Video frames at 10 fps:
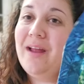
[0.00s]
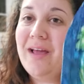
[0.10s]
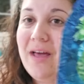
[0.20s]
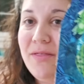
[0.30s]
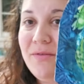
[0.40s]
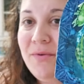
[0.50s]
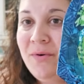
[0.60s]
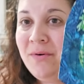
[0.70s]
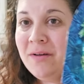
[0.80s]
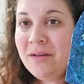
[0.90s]
I got
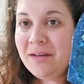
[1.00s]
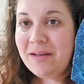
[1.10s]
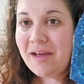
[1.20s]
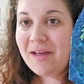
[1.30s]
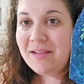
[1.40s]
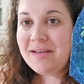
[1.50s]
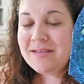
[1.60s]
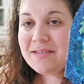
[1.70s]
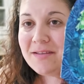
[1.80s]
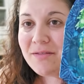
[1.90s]
through at
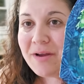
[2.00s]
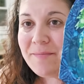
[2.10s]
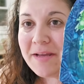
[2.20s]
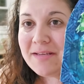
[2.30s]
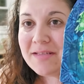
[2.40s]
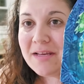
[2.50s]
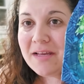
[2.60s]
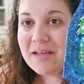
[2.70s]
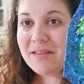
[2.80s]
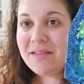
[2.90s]
least thread
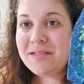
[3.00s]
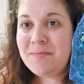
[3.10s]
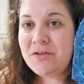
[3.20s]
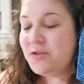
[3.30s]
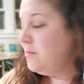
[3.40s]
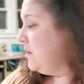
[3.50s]
painting this mushroom